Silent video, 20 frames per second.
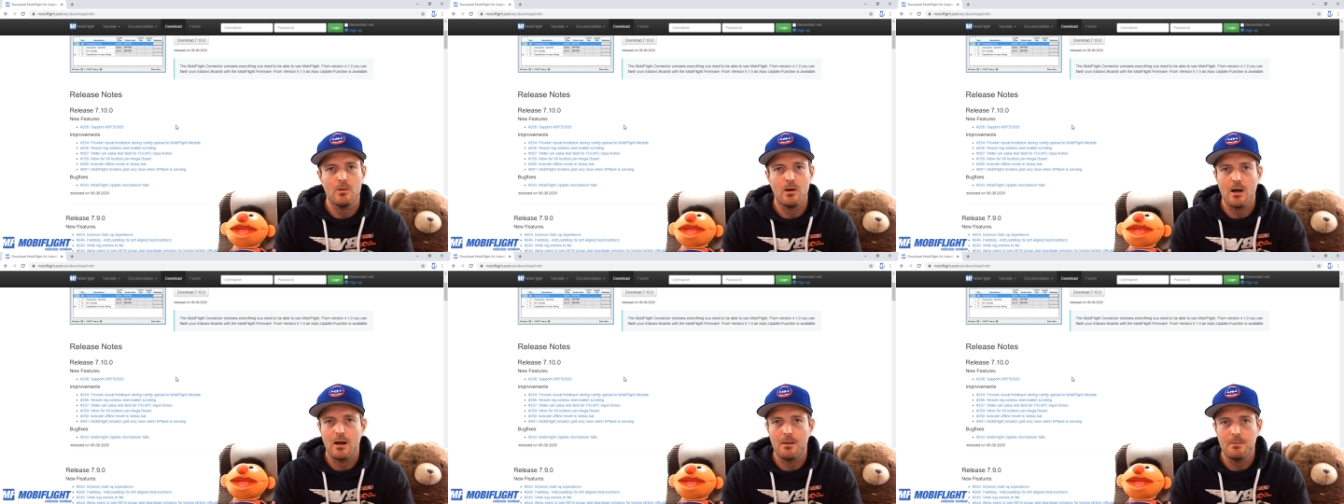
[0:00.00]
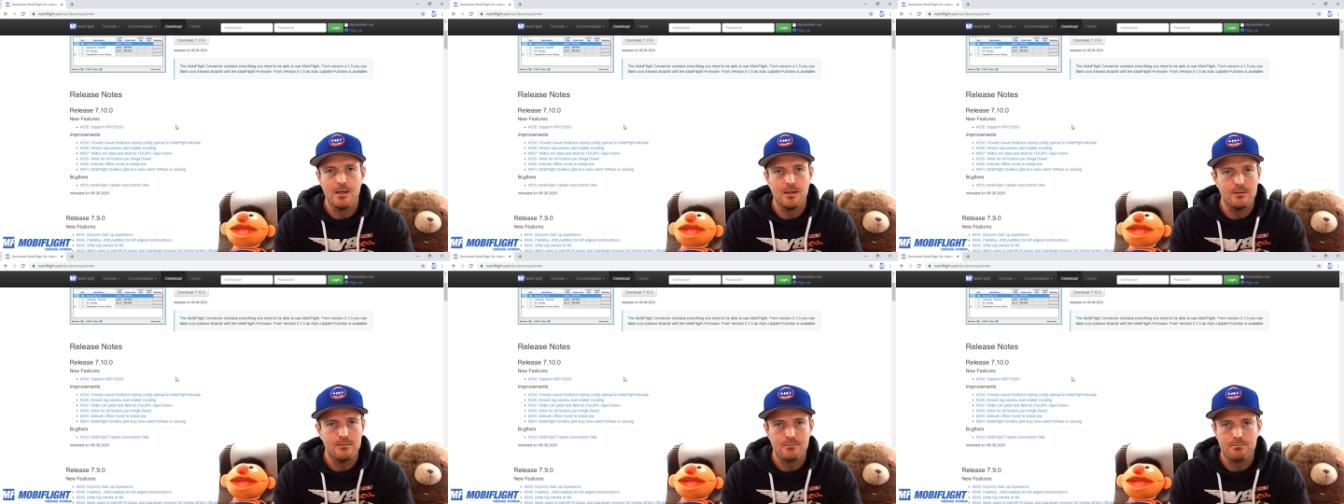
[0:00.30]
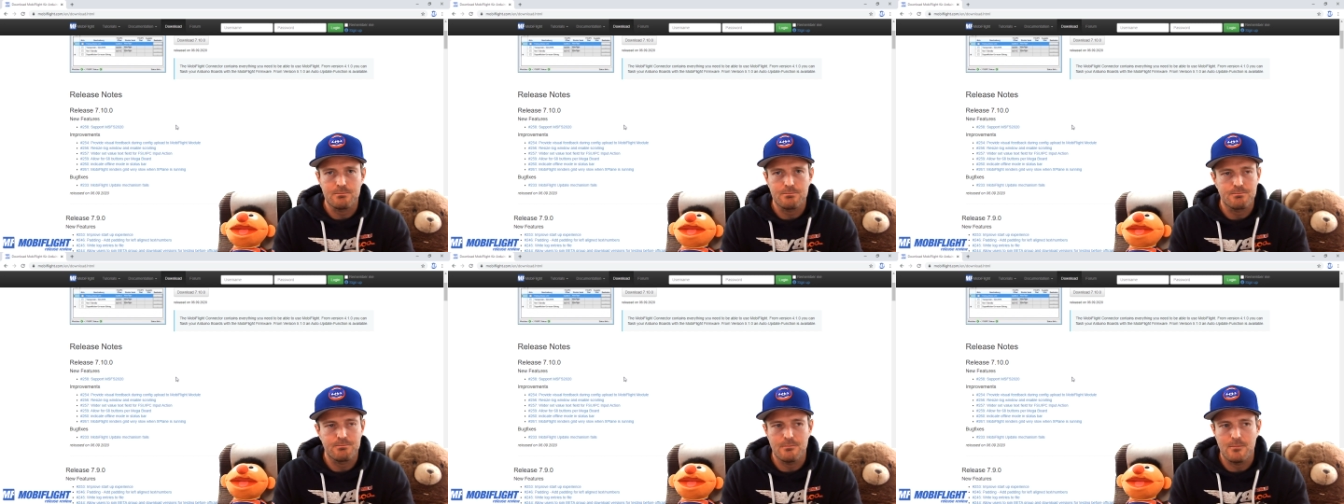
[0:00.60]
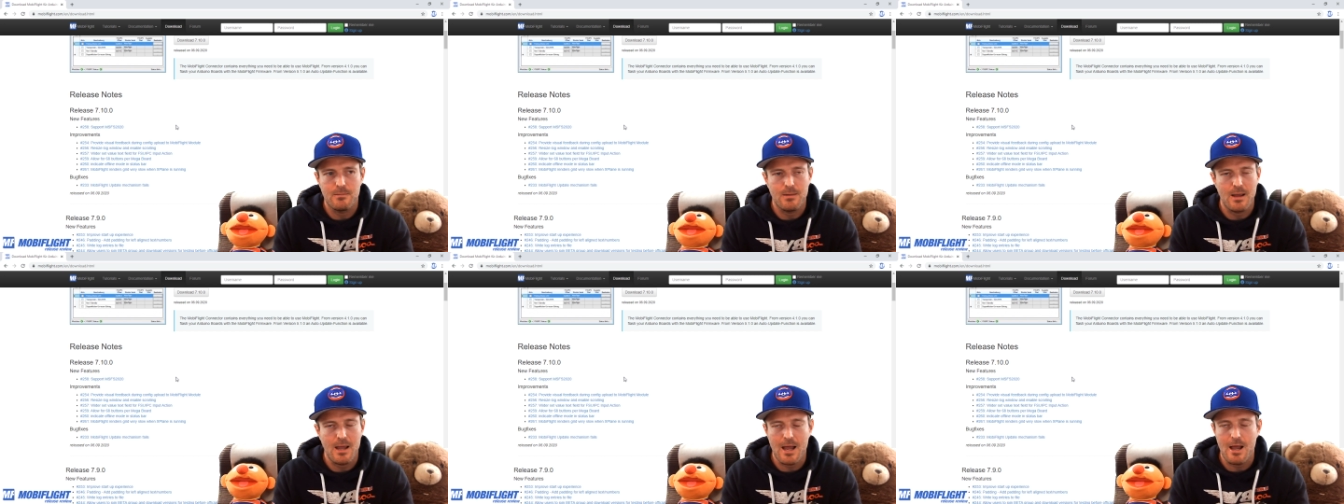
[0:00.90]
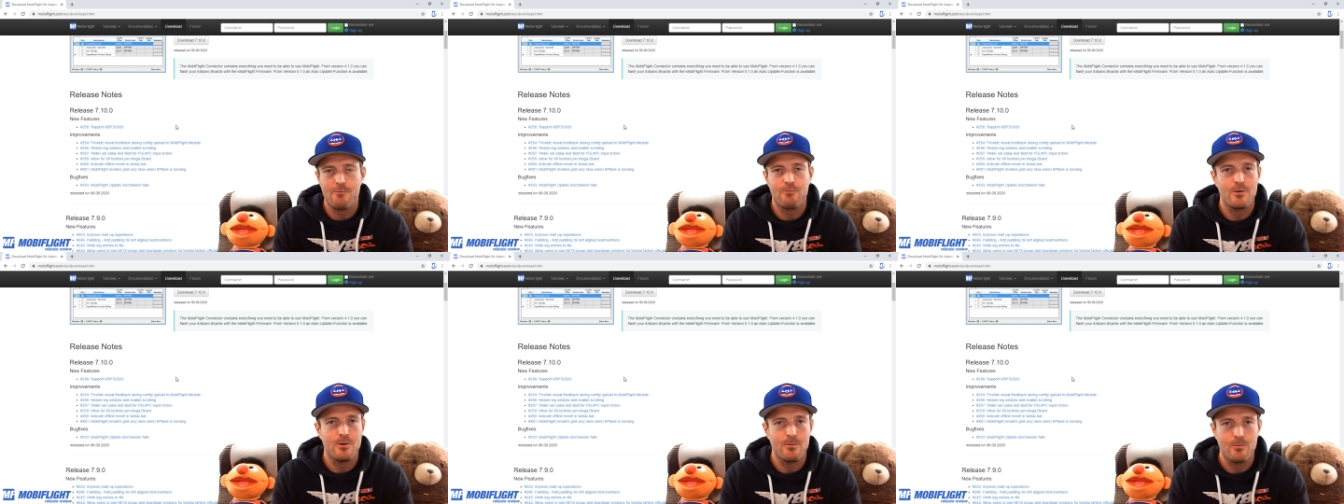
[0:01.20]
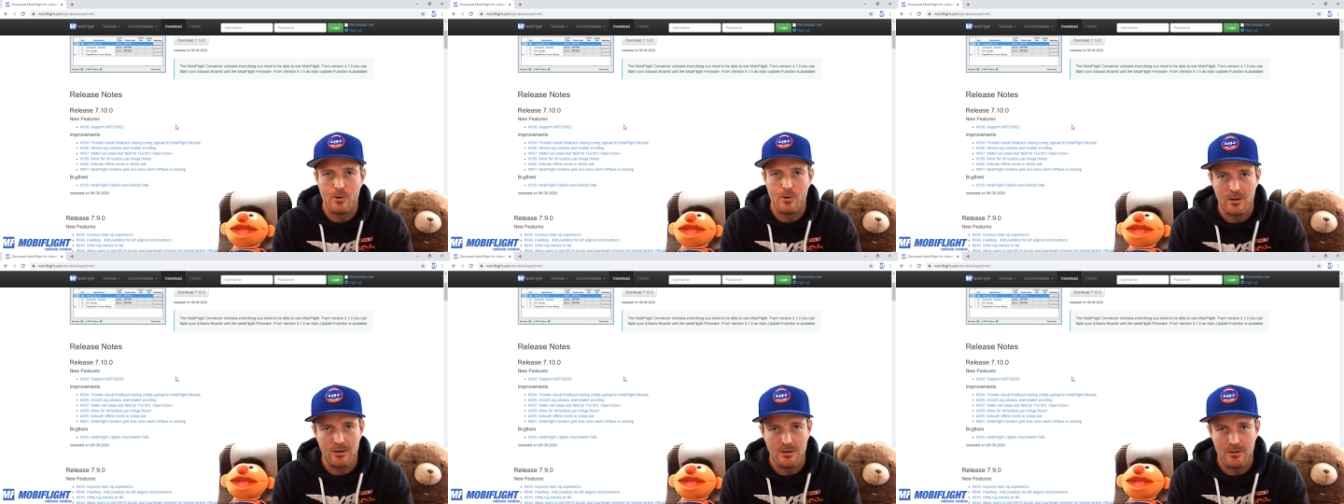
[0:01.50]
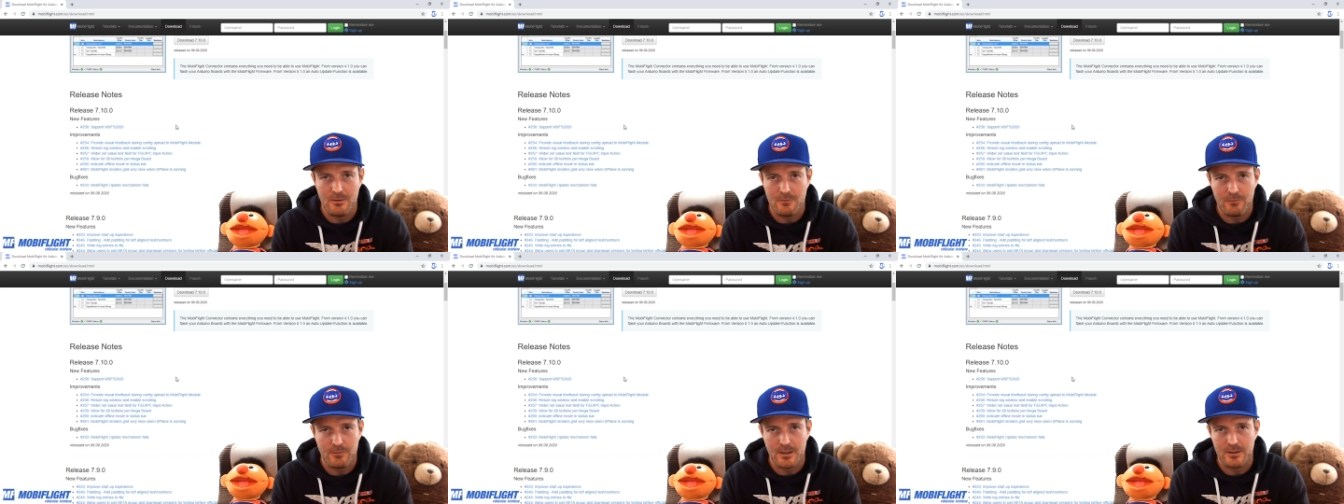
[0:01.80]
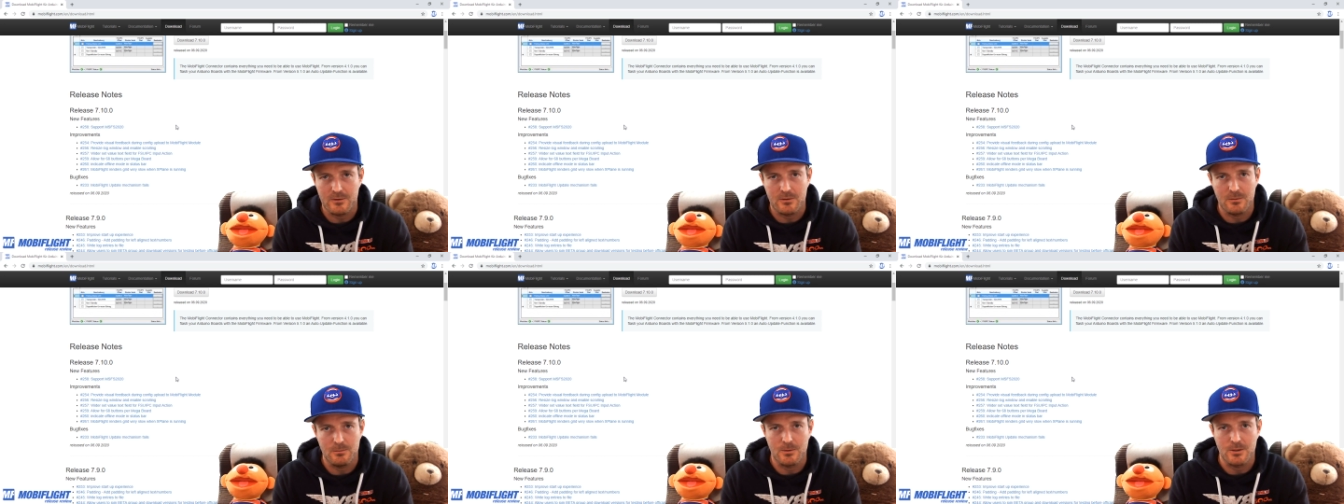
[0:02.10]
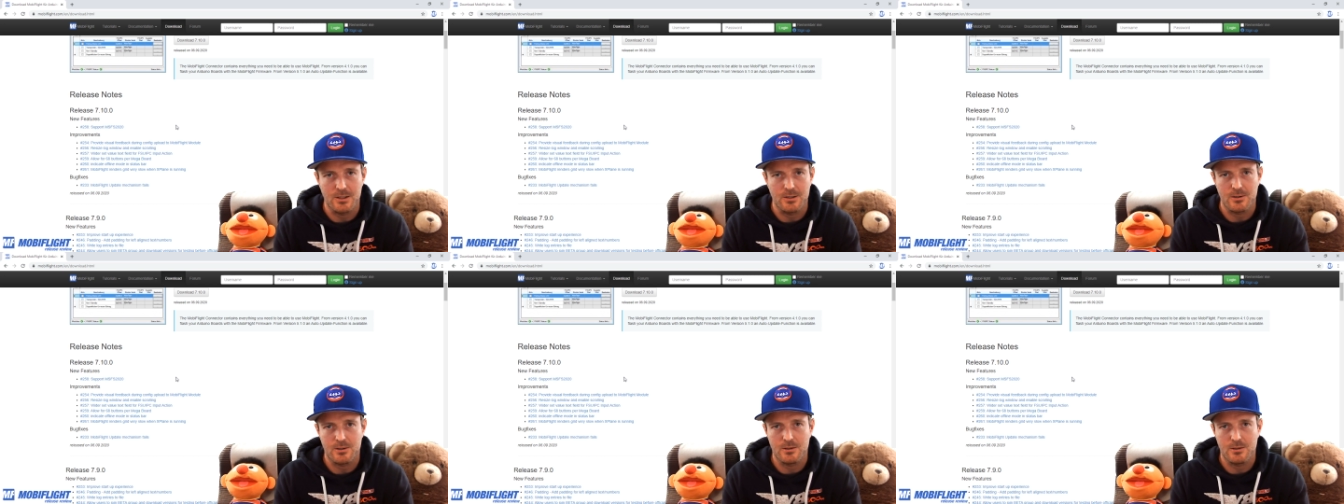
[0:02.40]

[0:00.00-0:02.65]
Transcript: I mean, Everyone in the flight simulator